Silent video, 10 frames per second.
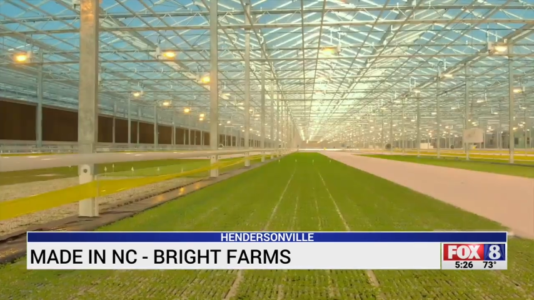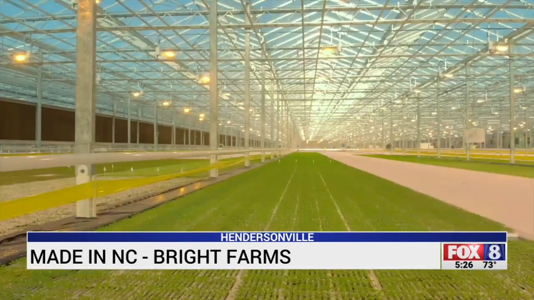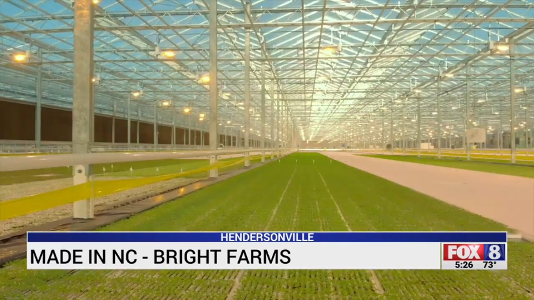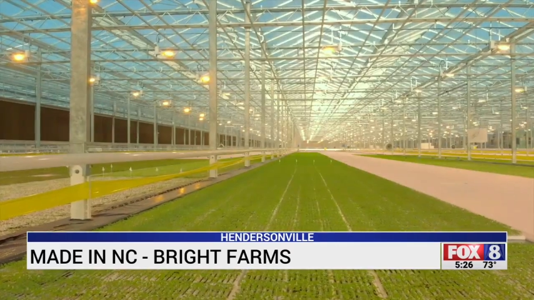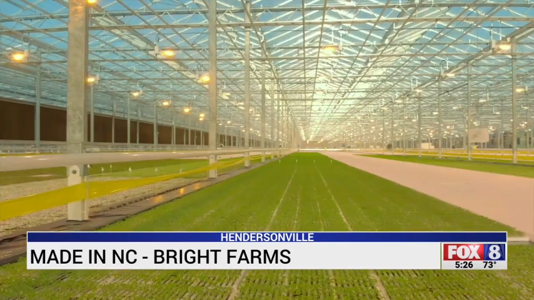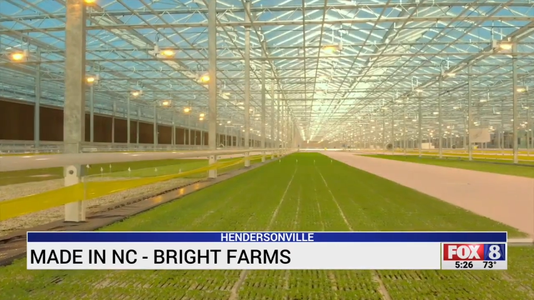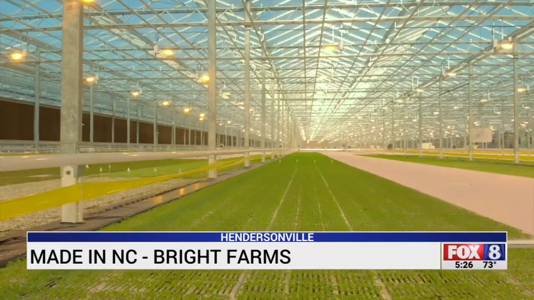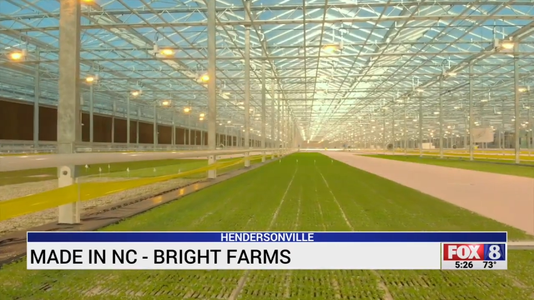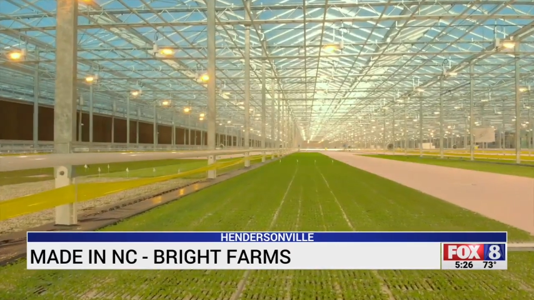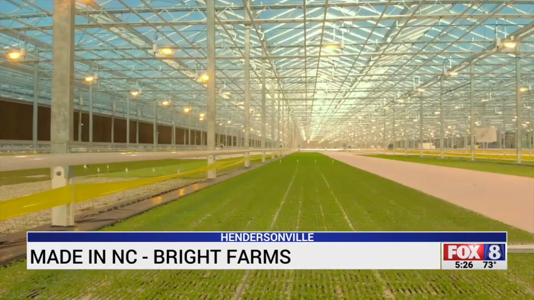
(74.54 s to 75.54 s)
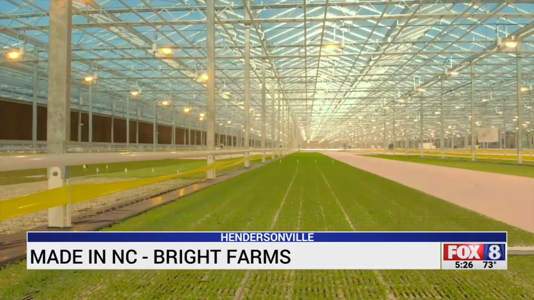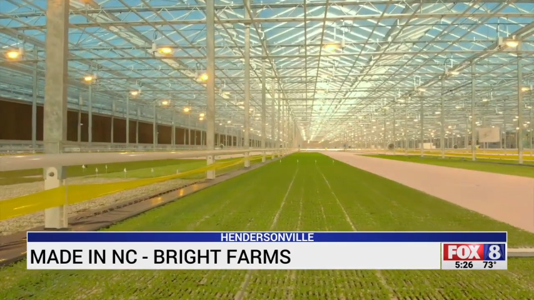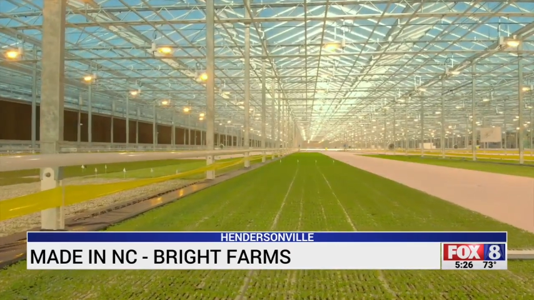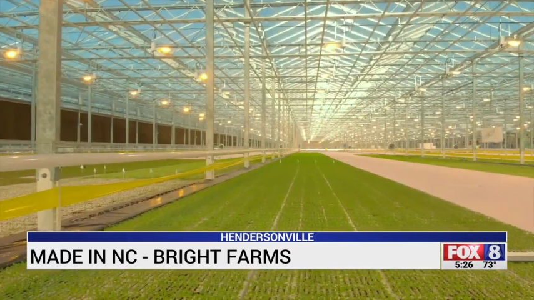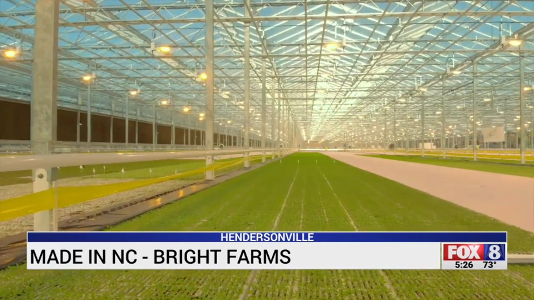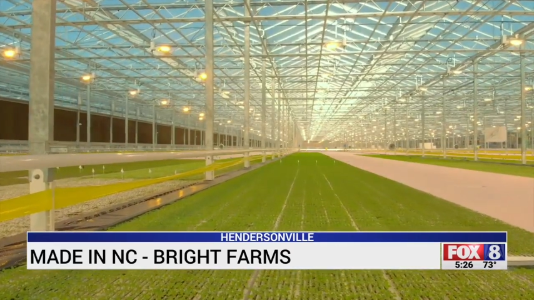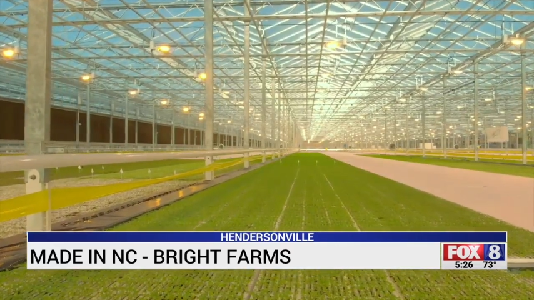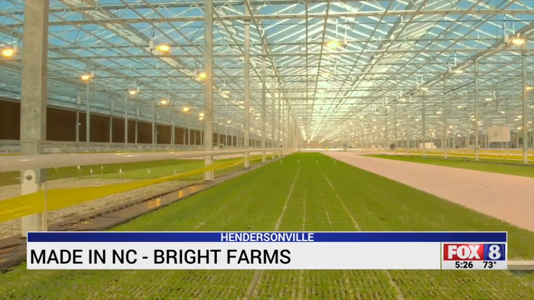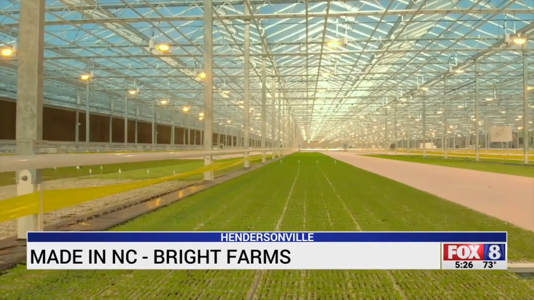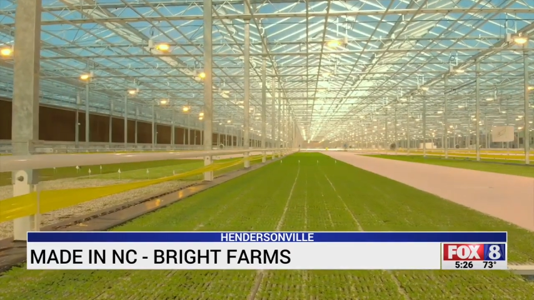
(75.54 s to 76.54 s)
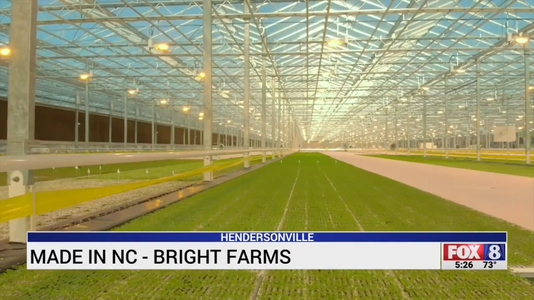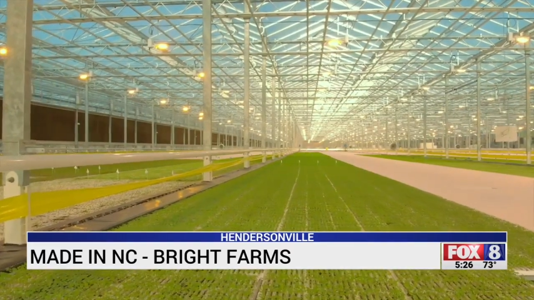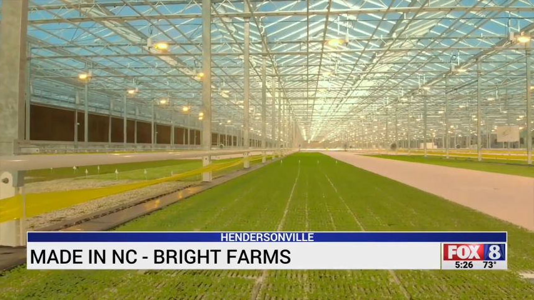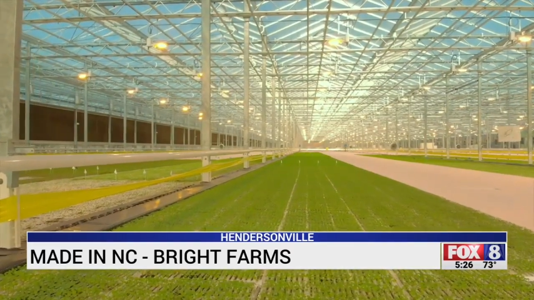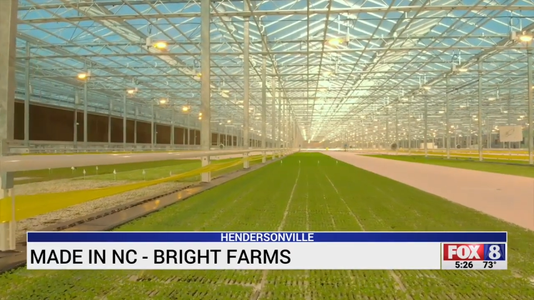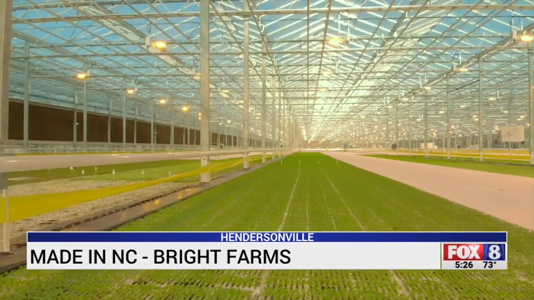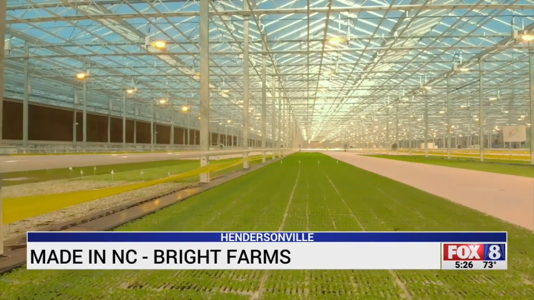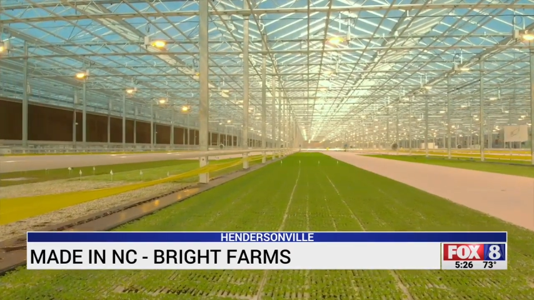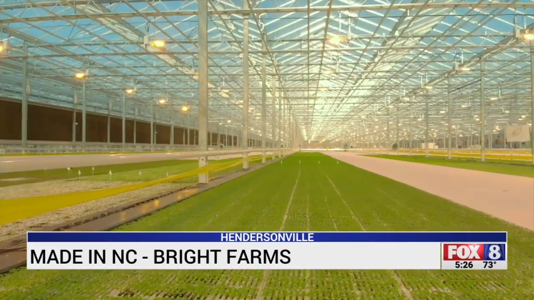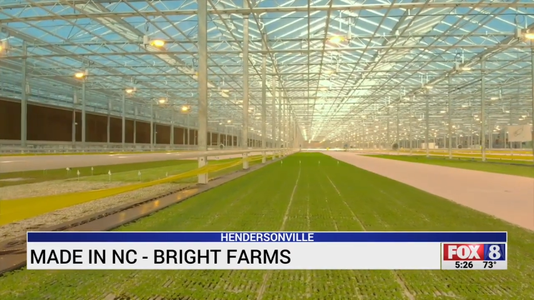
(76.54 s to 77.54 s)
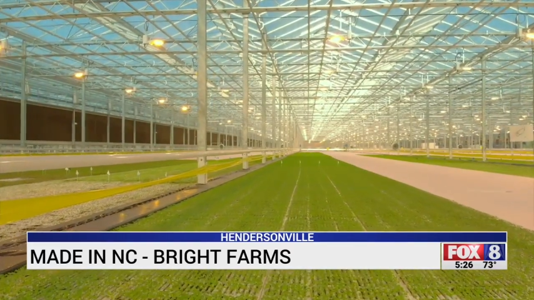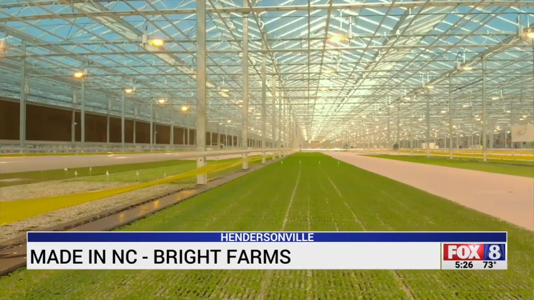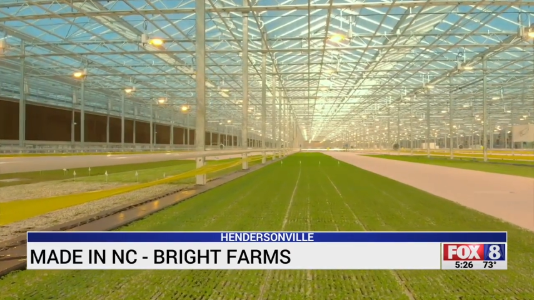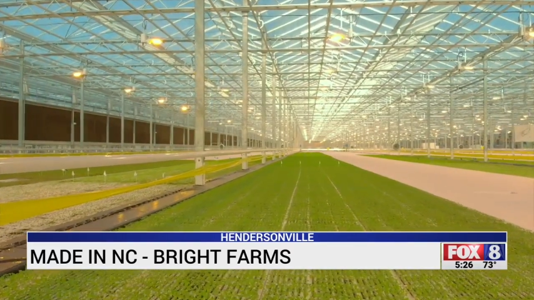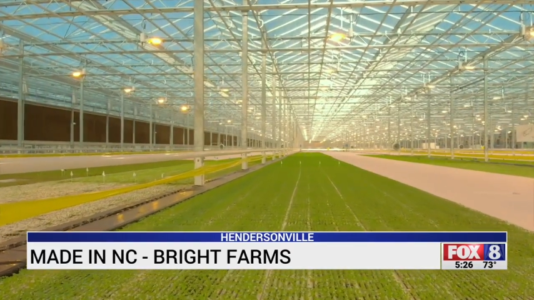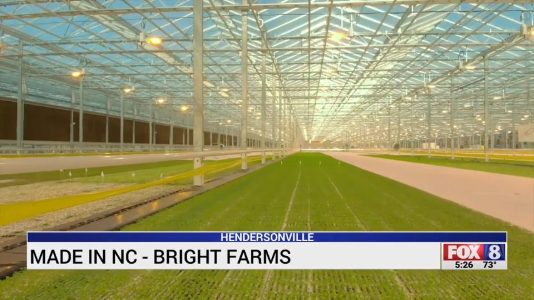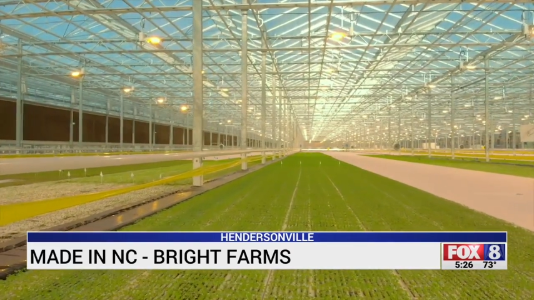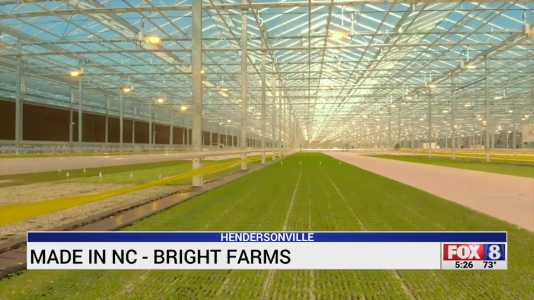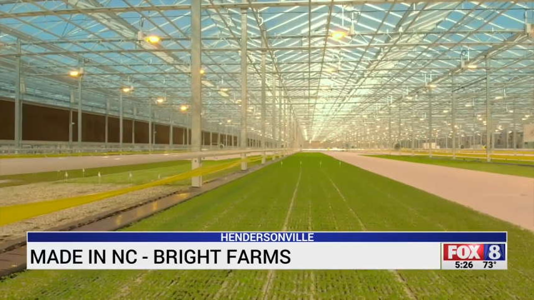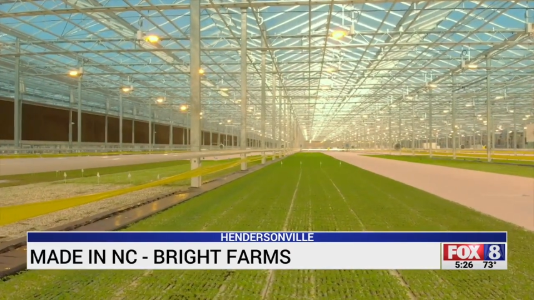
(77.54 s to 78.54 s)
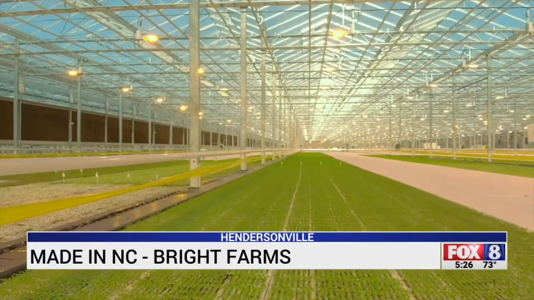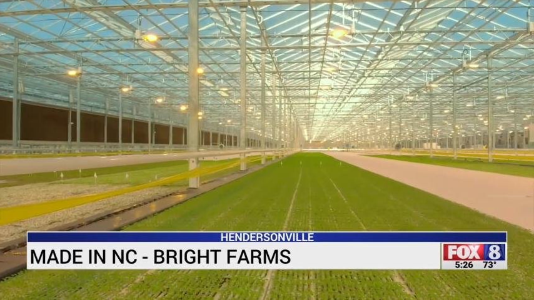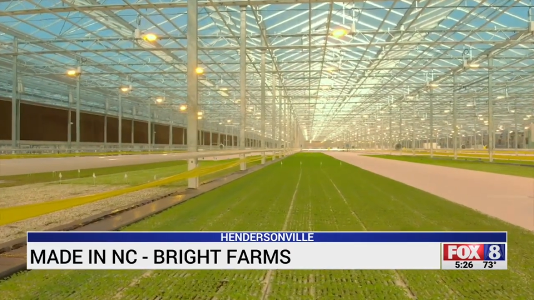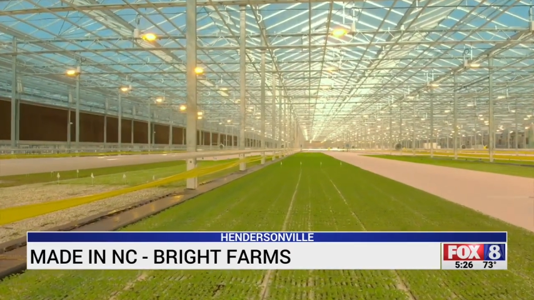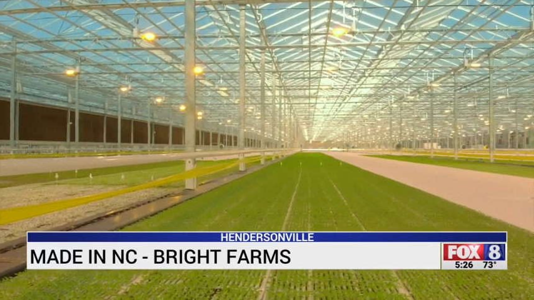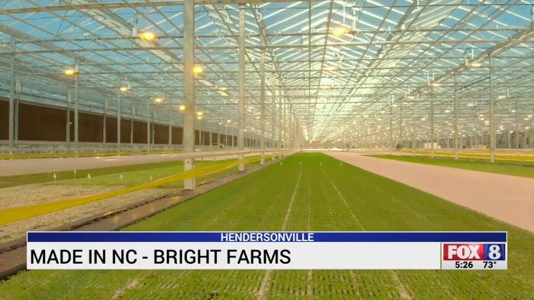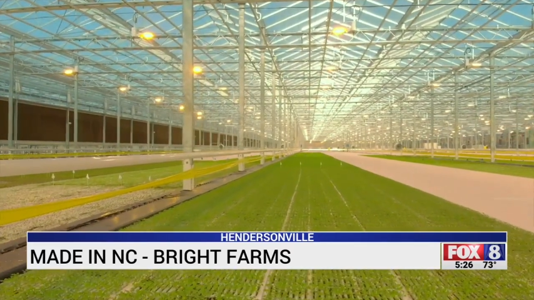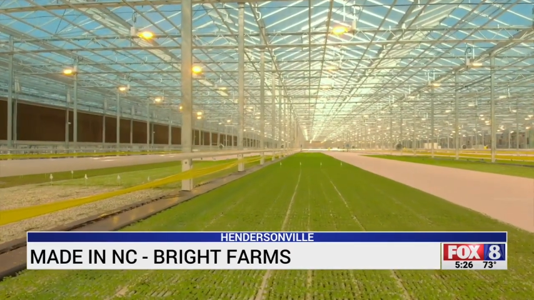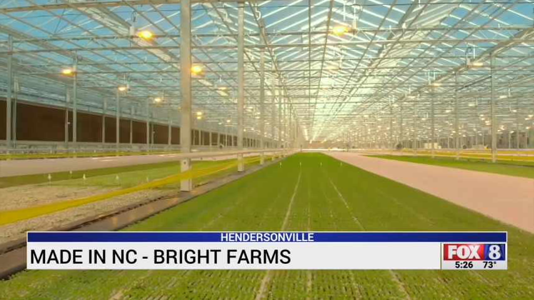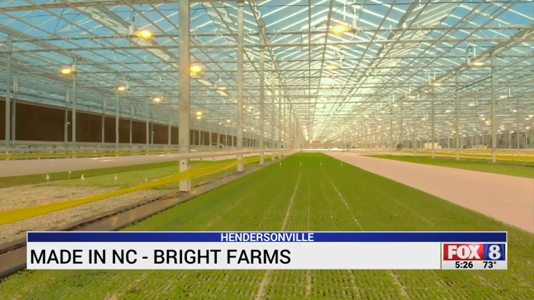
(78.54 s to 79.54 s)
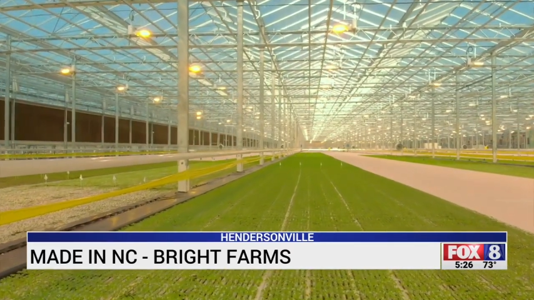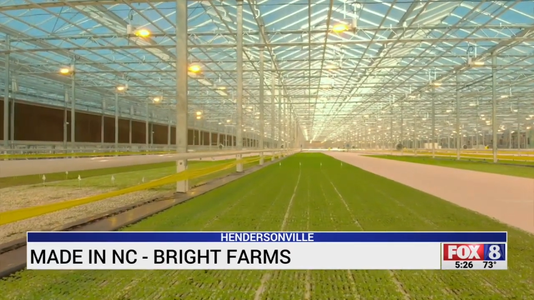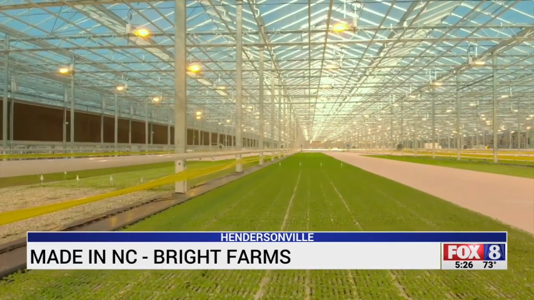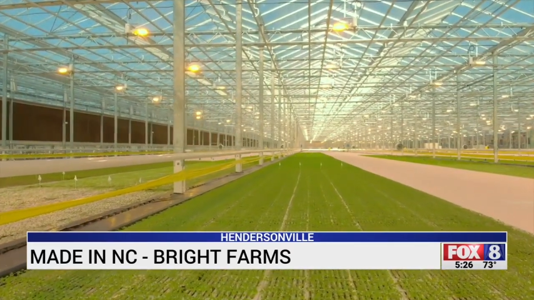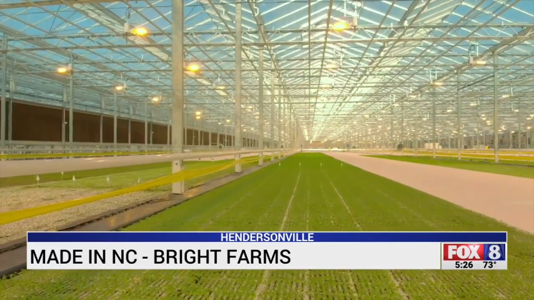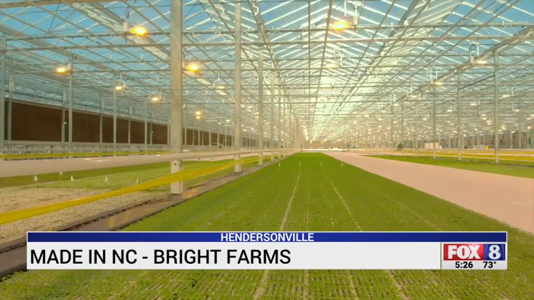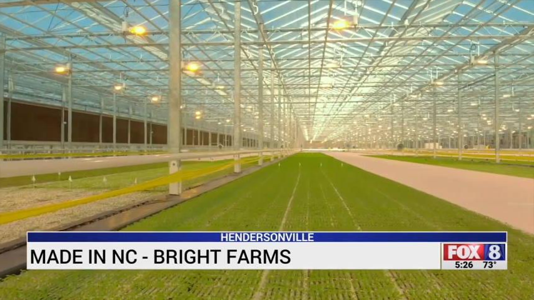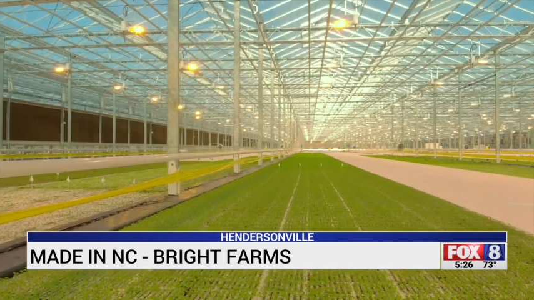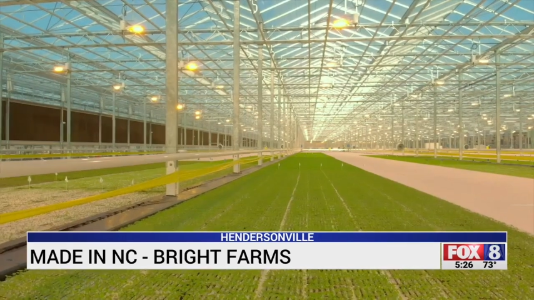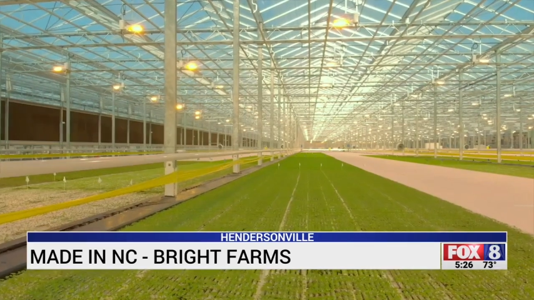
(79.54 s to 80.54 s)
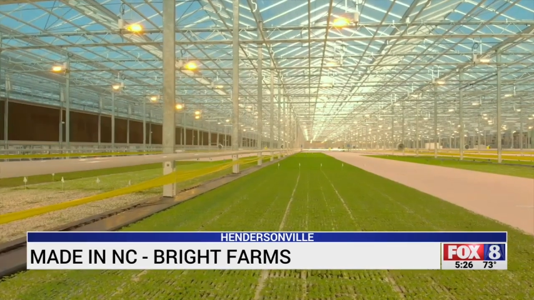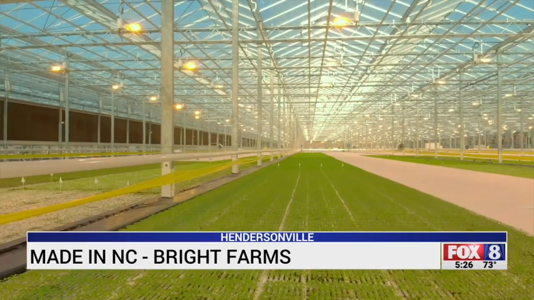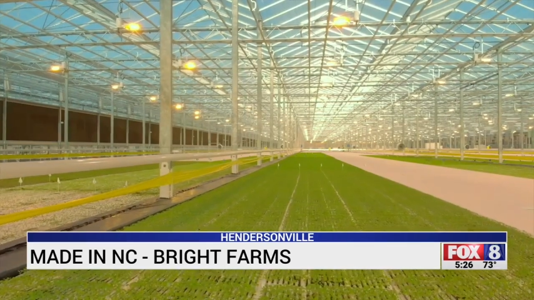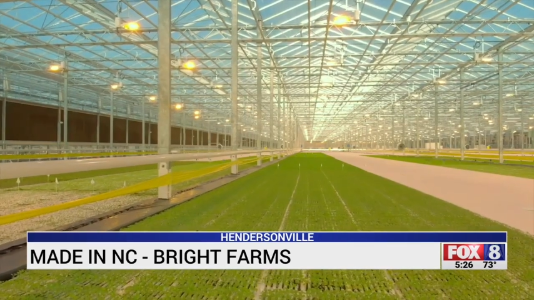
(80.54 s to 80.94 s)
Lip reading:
[unreadable: no face in view]